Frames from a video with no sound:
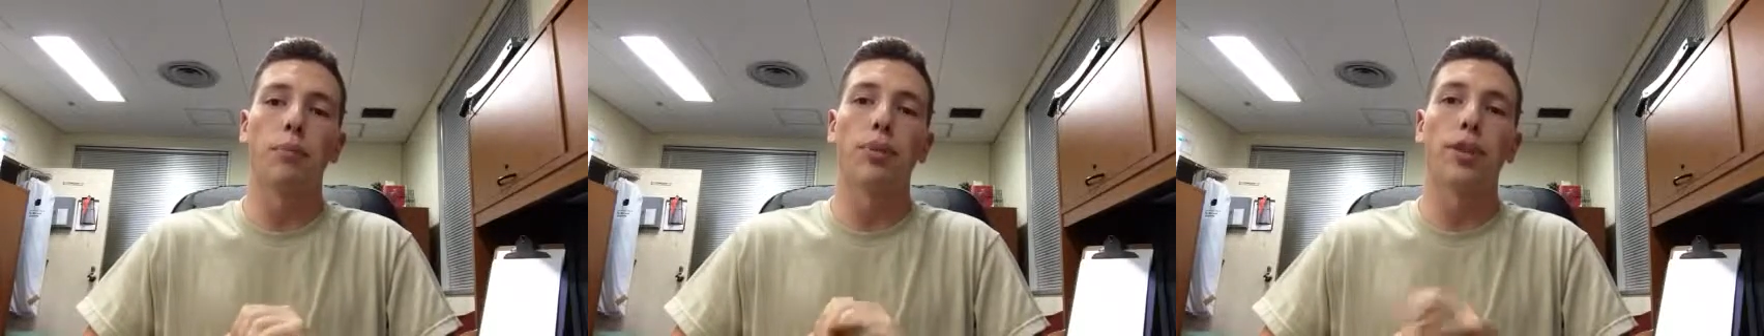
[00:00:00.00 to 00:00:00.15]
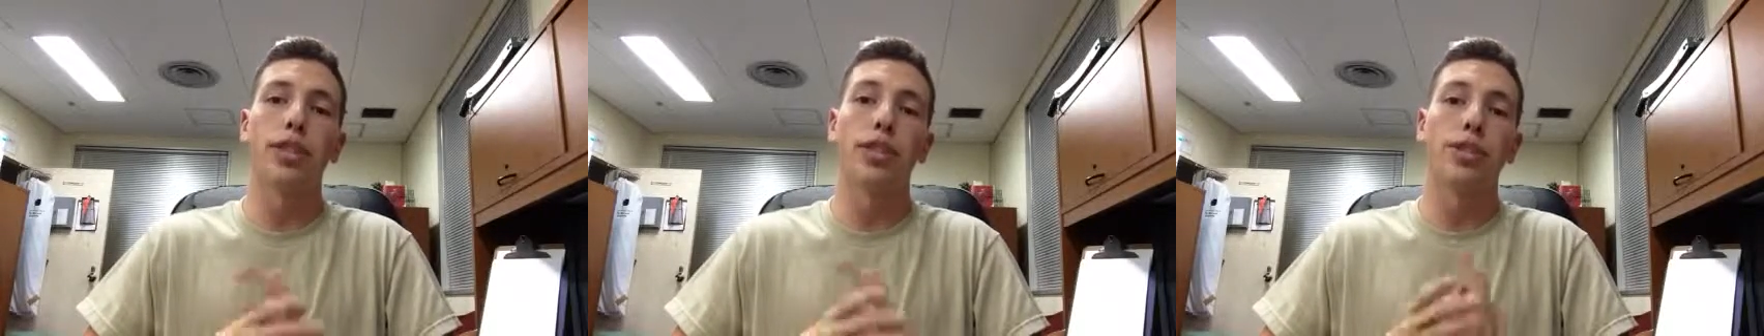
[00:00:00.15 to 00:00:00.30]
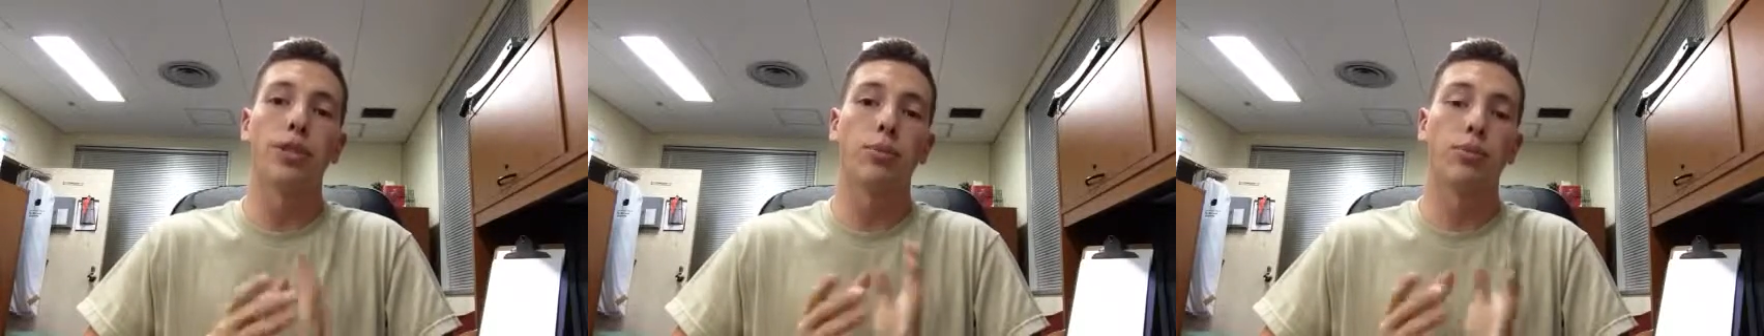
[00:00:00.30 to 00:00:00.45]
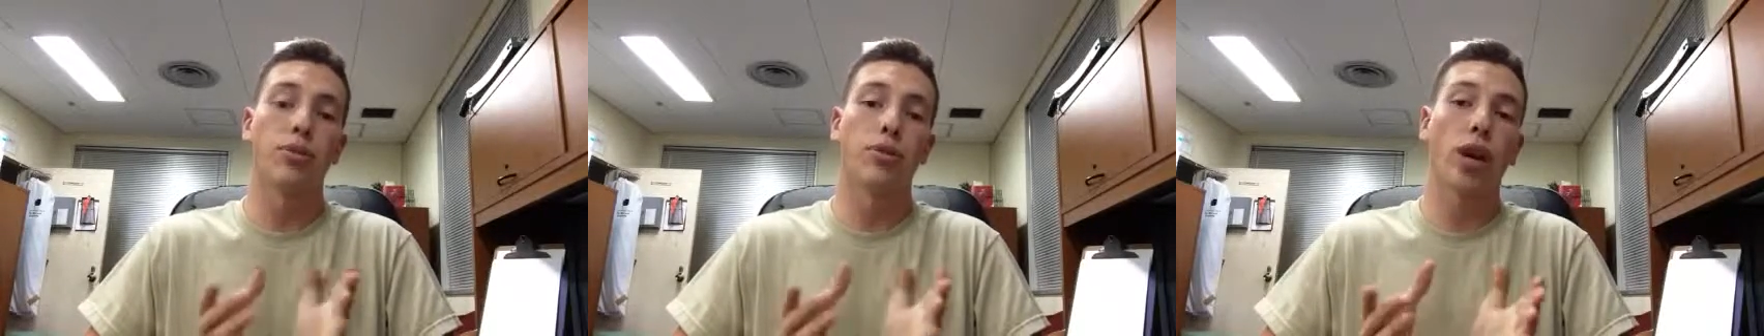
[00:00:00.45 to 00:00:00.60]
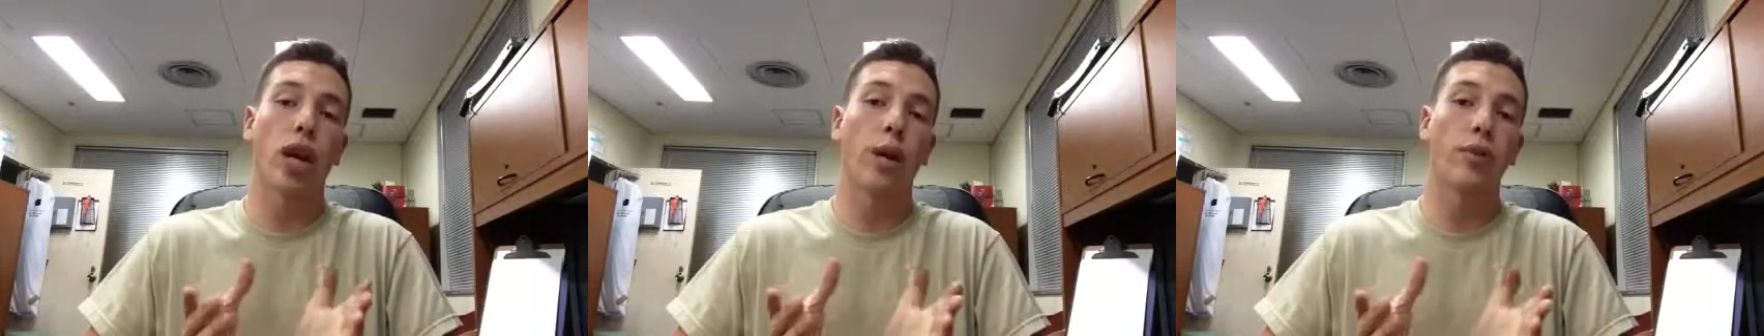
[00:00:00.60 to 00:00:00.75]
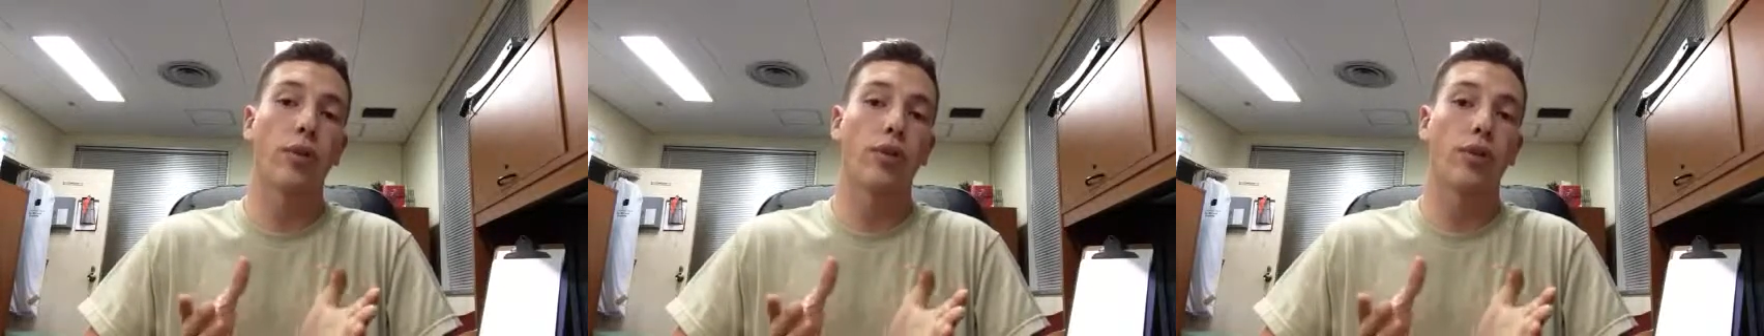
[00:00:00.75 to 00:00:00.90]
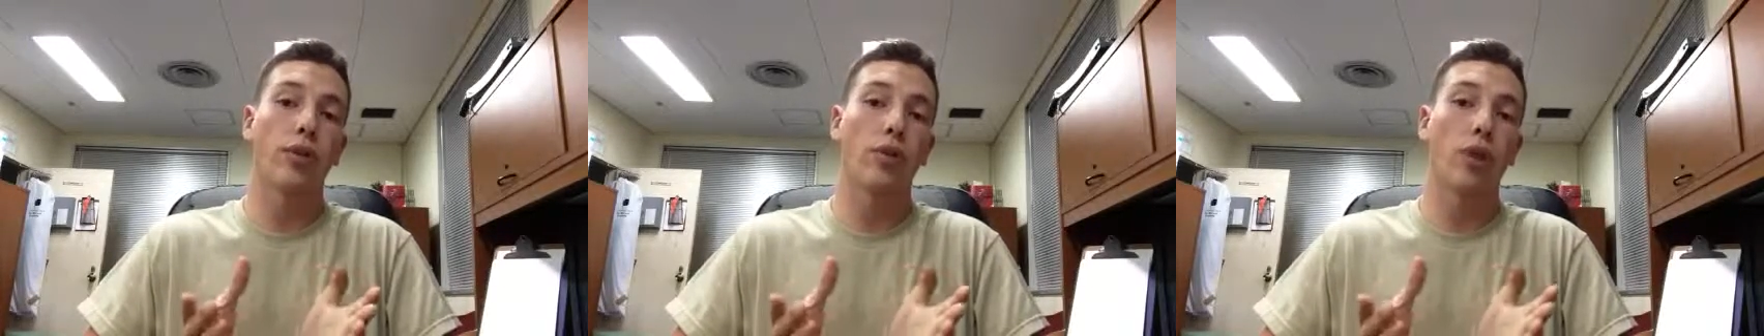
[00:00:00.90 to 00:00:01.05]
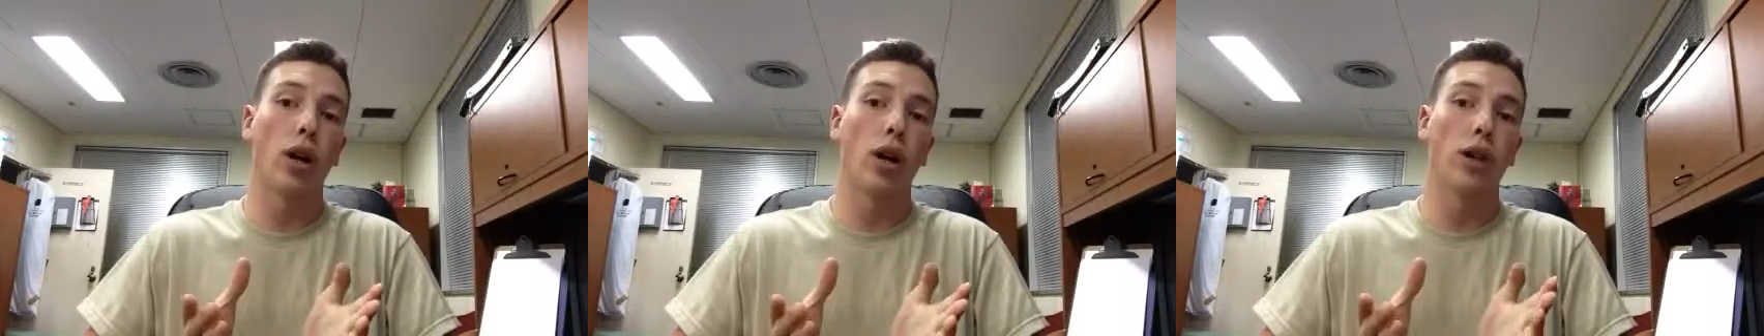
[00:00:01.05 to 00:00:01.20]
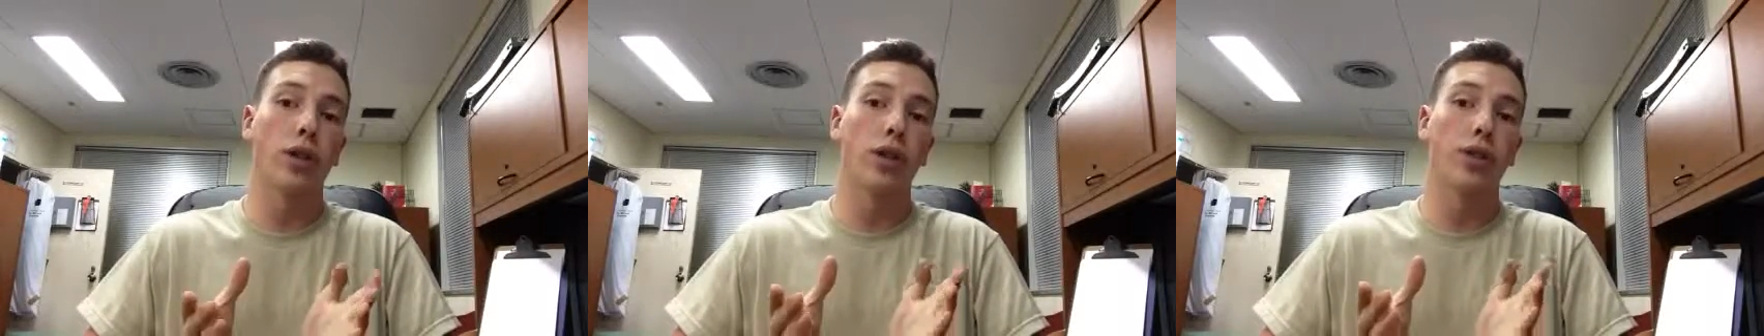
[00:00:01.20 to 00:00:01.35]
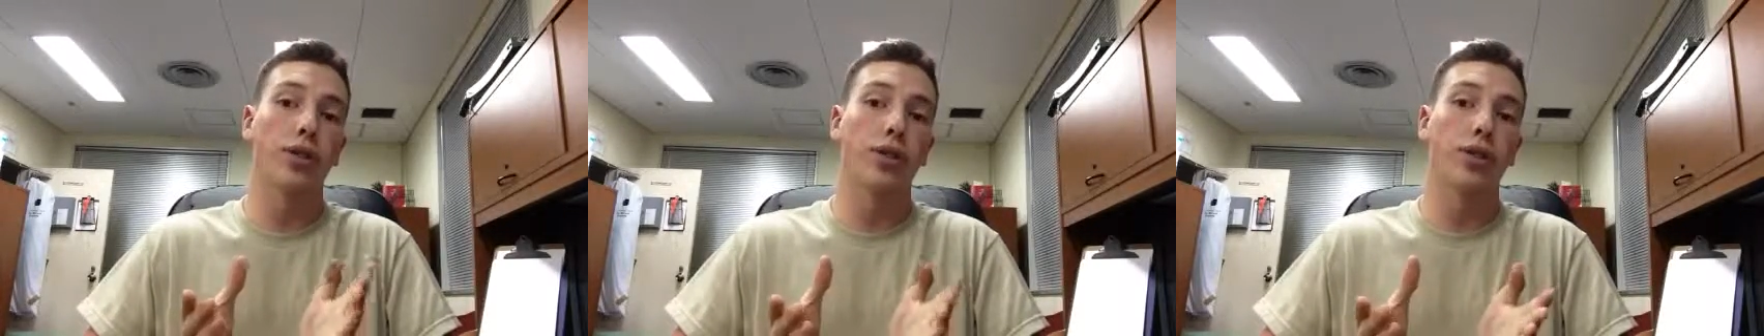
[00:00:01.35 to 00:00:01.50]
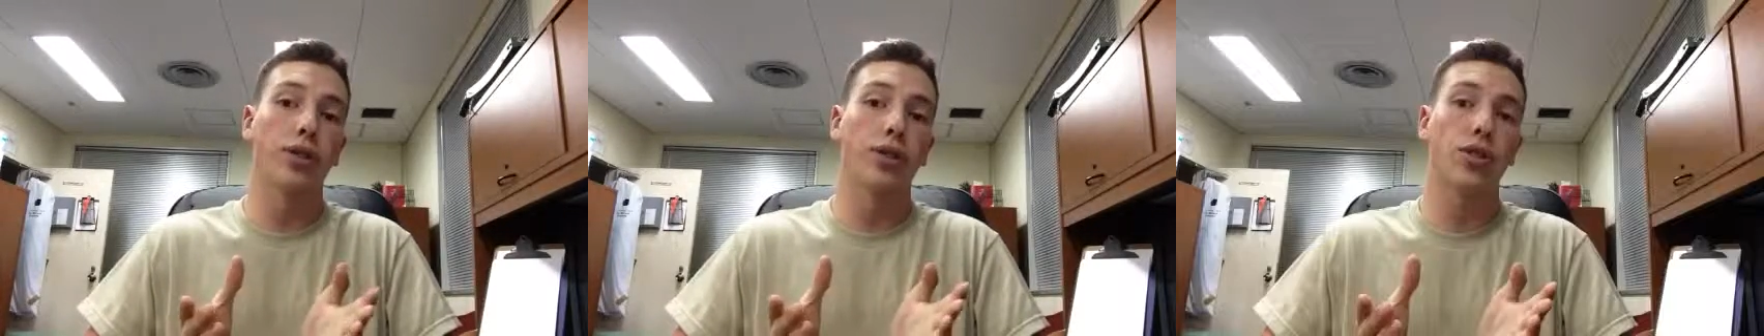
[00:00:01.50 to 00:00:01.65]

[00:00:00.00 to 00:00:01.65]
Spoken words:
Please subscribe if you want to listen